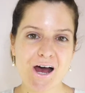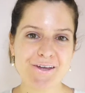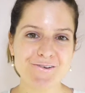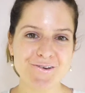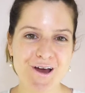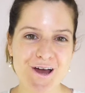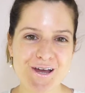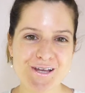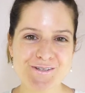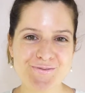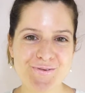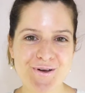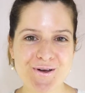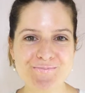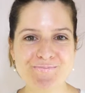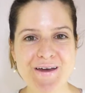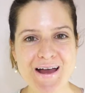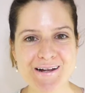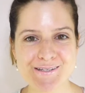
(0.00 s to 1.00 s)
Hi you guys,
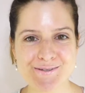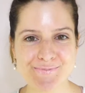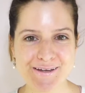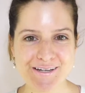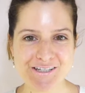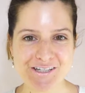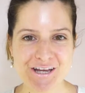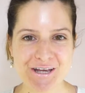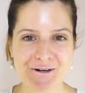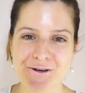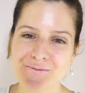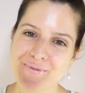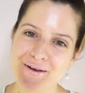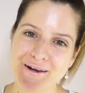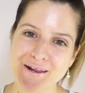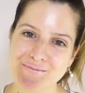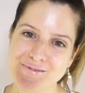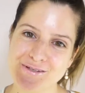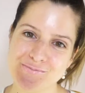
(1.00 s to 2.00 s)
welcome back to my channel. My
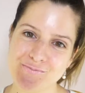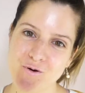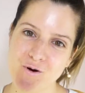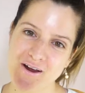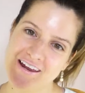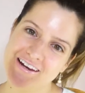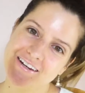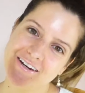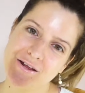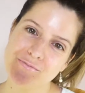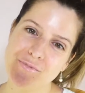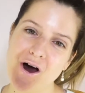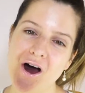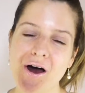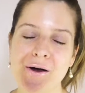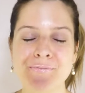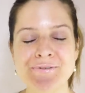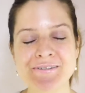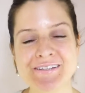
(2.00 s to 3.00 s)
name is Morgan and I'm
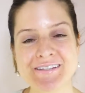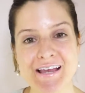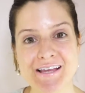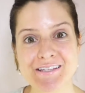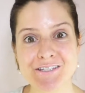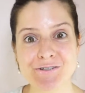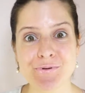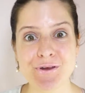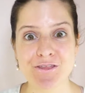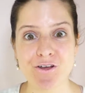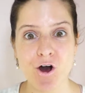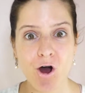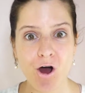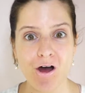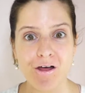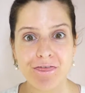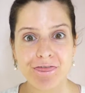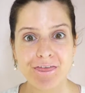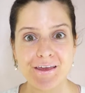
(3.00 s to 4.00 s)
obsessed with
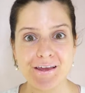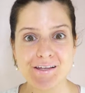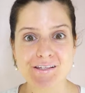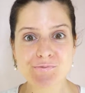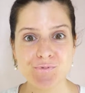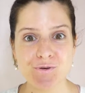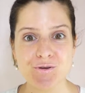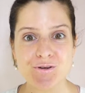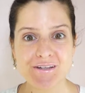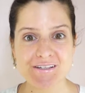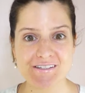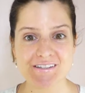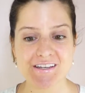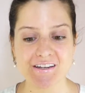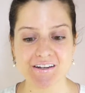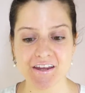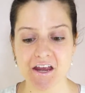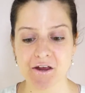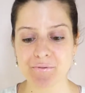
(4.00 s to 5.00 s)
all things beauty and
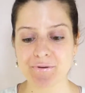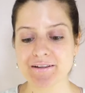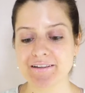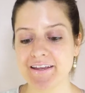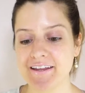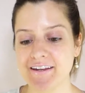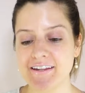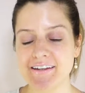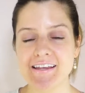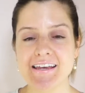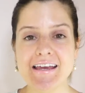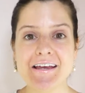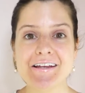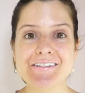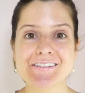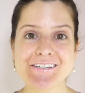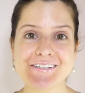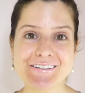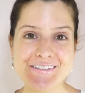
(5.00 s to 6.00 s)
skincare related.
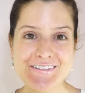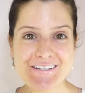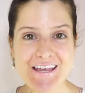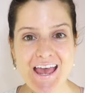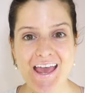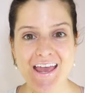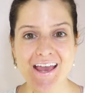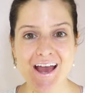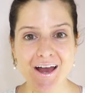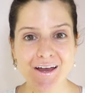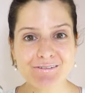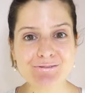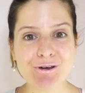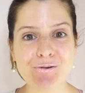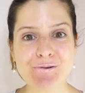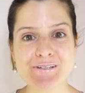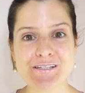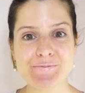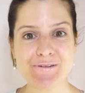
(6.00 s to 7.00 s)
Today I'm
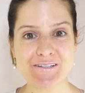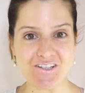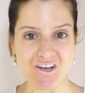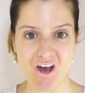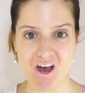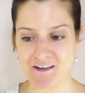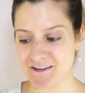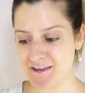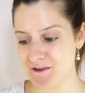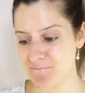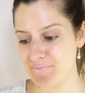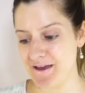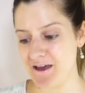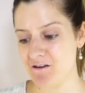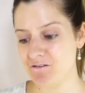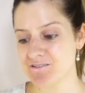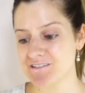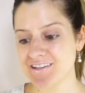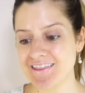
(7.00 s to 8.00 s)
going to be talking
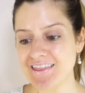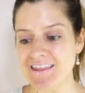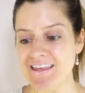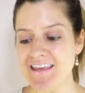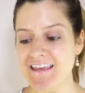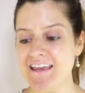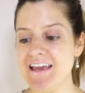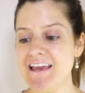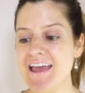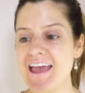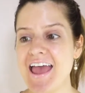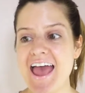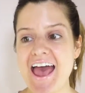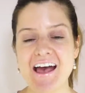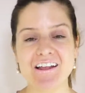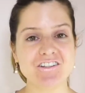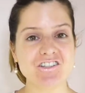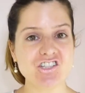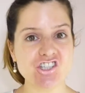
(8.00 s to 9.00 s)
about the
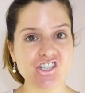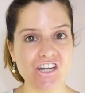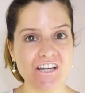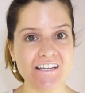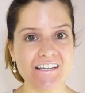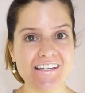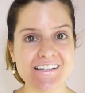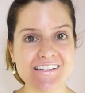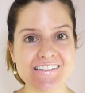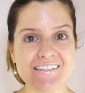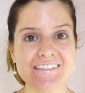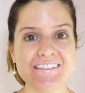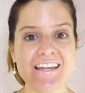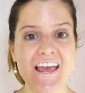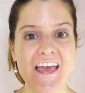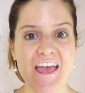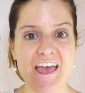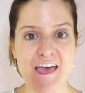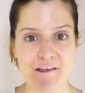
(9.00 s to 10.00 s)
Algenist
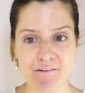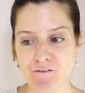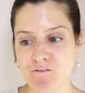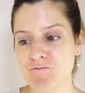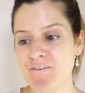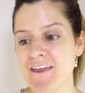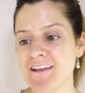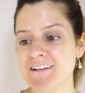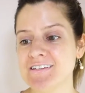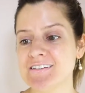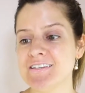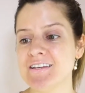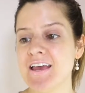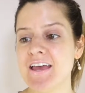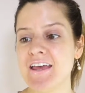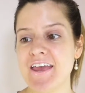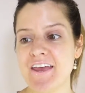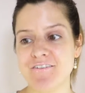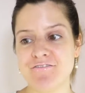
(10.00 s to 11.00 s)
Elevate
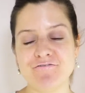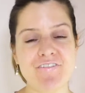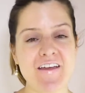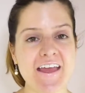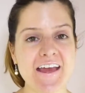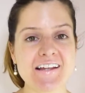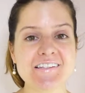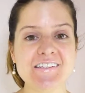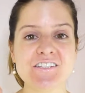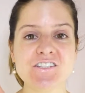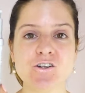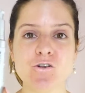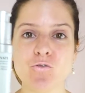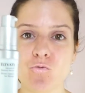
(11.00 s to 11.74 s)
Advanced